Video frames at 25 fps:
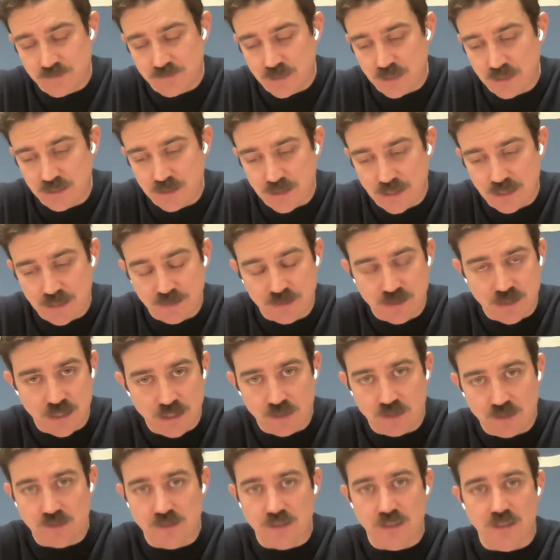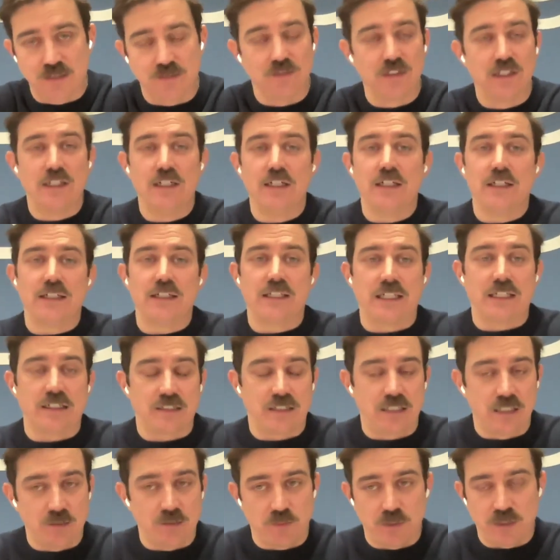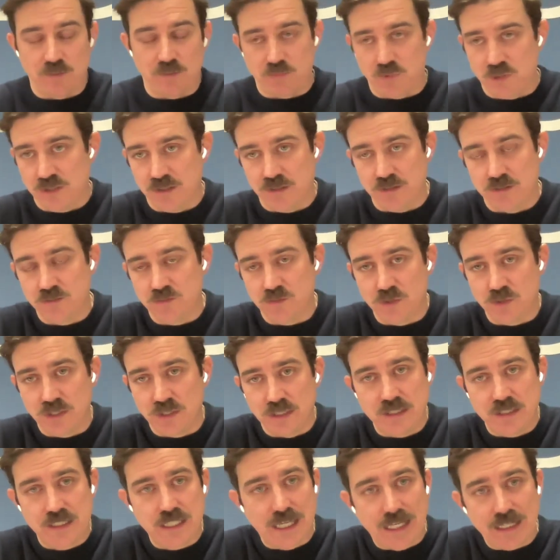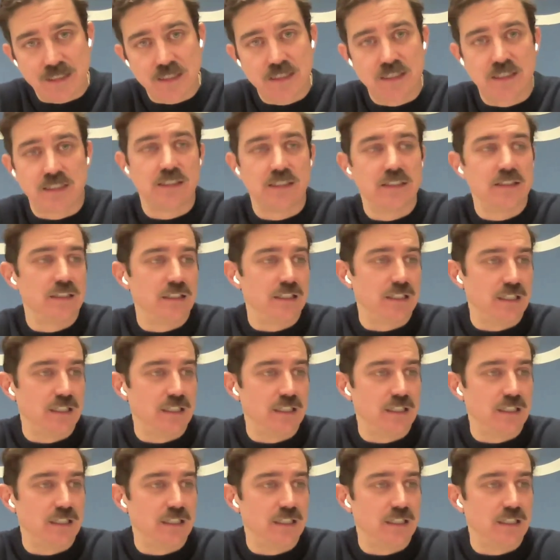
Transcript: They can't sell it. They can't keep up with the tech.